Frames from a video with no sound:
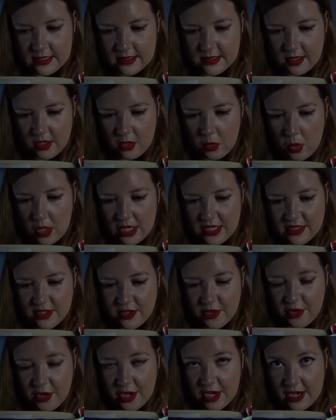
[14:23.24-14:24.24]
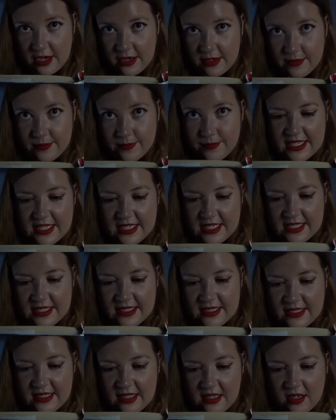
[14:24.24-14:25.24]
Yes, I quite agree. He
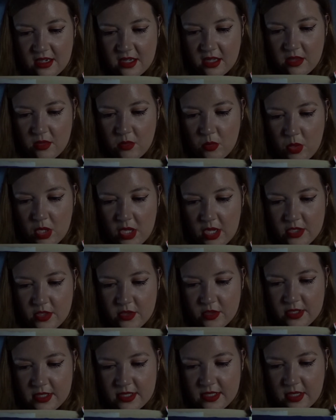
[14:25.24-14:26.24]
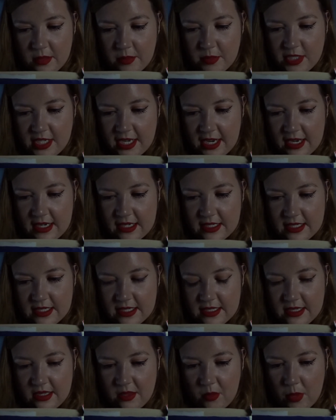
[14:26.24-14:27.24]
didn't say another word on the
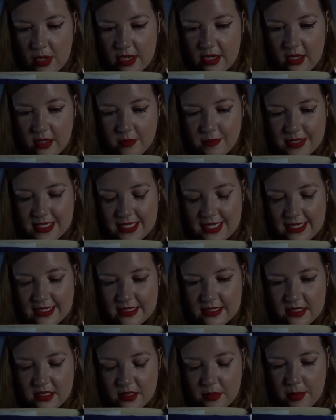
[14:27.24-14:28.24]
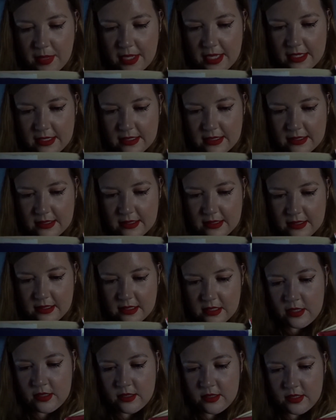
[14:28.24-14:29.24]
subject as they went upstairs to bed.
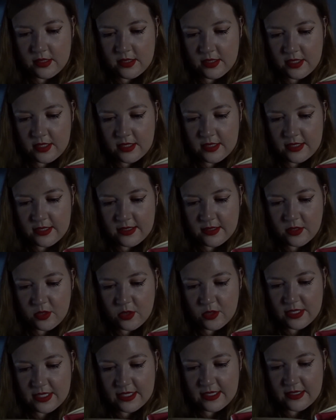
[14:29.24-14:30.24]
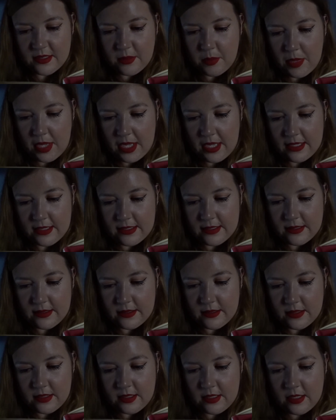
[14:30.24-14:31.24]
The Dursleys got into bed.
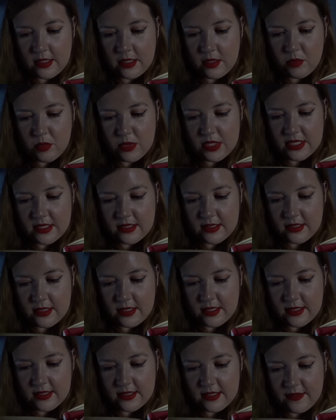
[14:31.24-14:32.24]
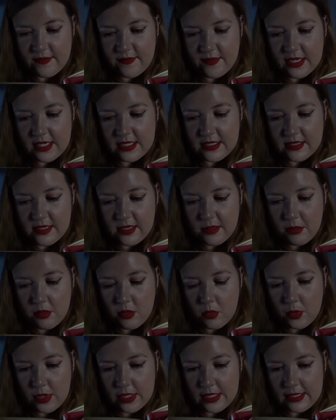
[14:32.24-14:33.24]
Mrs. Dursley fell asleep
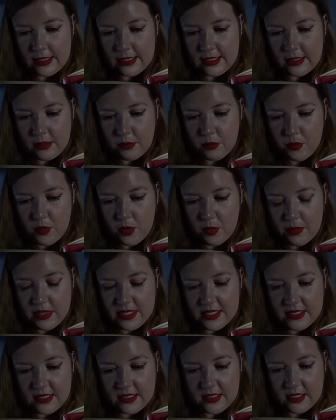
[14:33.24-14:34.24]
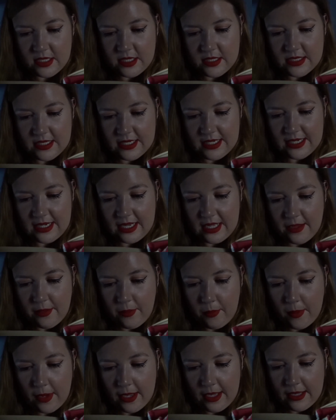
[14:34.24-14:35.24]
quickly, but Mr. Dursley lay
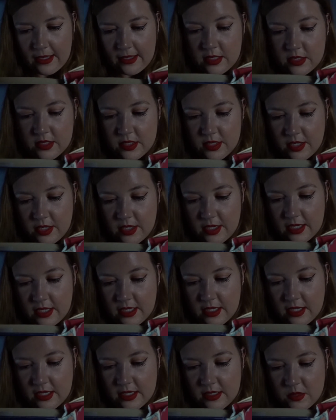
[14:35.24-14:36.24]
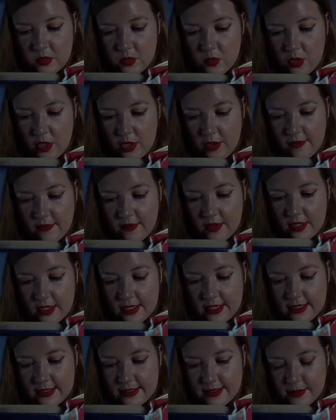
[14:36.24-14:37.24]
awake, turning it all over in
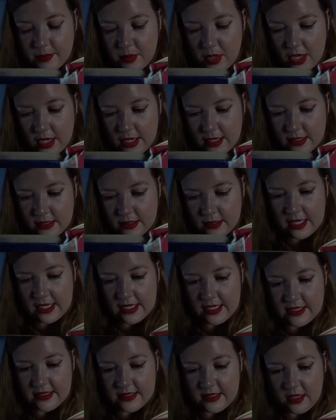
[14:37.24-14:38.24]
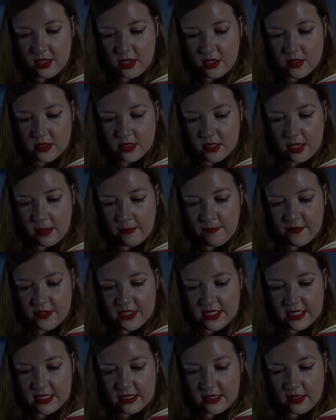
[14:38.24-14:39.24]
his mind. His last
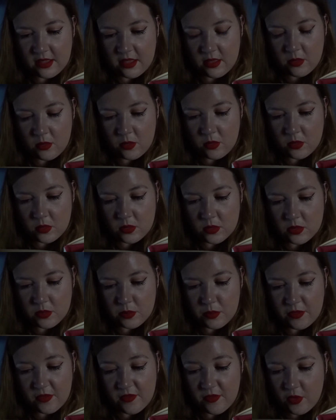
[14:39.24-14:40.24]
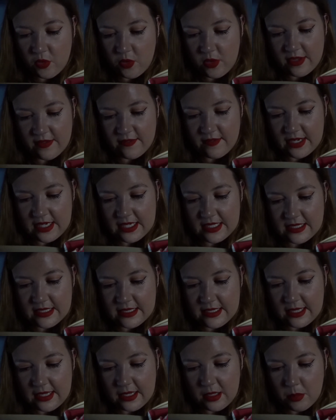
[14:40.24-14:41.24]
comforting thought before he fell
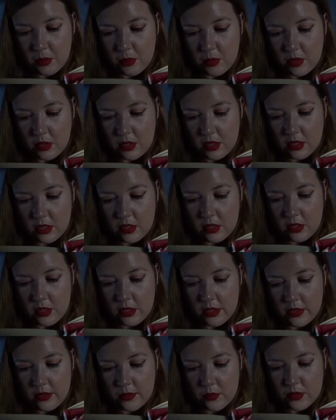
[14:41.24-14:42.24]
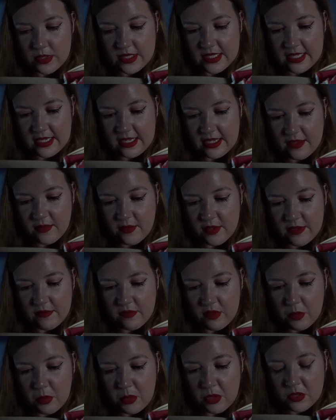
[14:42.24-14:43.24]
asleep was that even if the
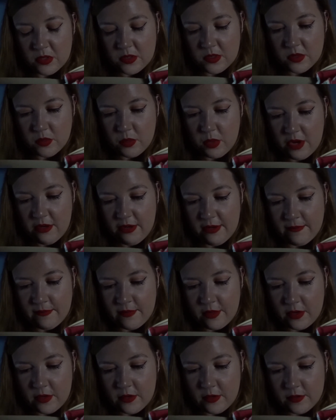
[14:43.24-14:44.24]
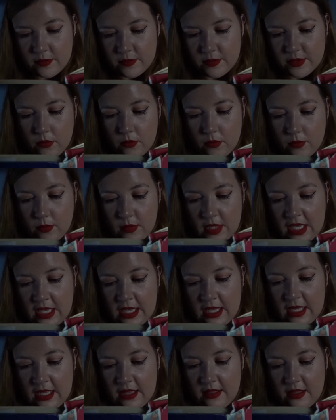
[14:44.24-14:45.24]
Potters were involved,
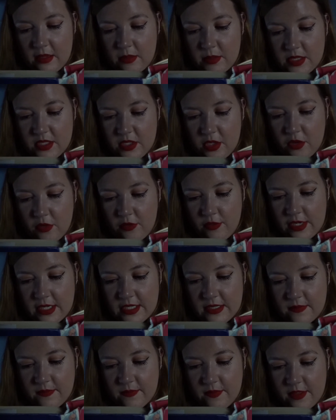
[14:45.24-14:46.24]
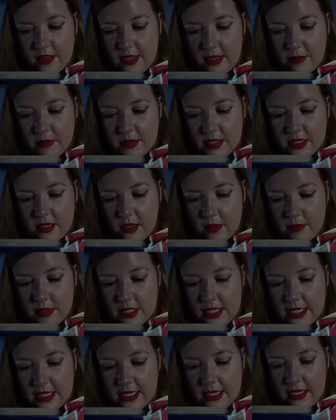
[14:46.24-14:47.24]
there was no reason for them to come
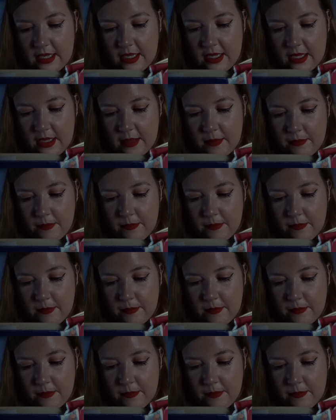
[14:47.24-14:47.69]
near him